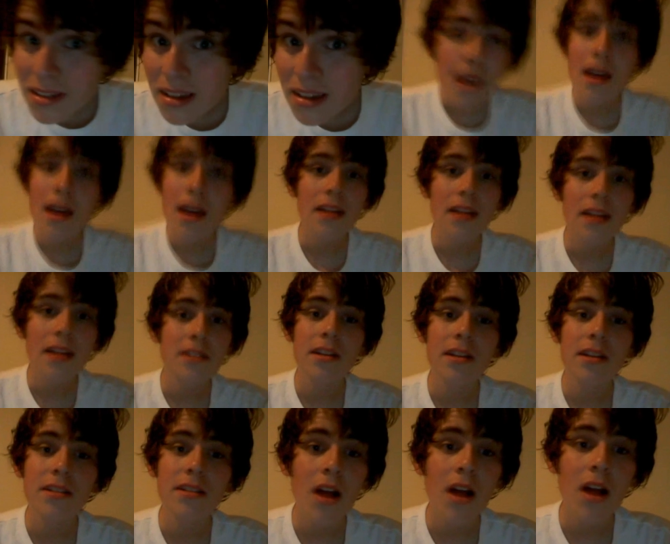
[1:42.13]
It's just
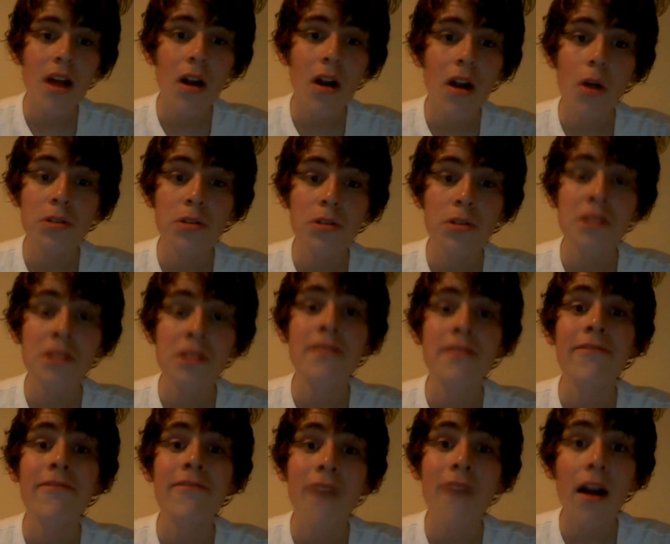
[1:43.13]
our ocean's
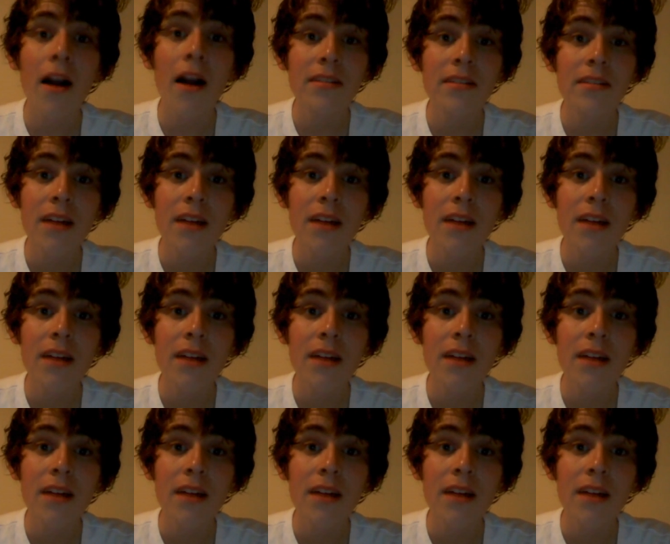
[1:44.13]
fucked.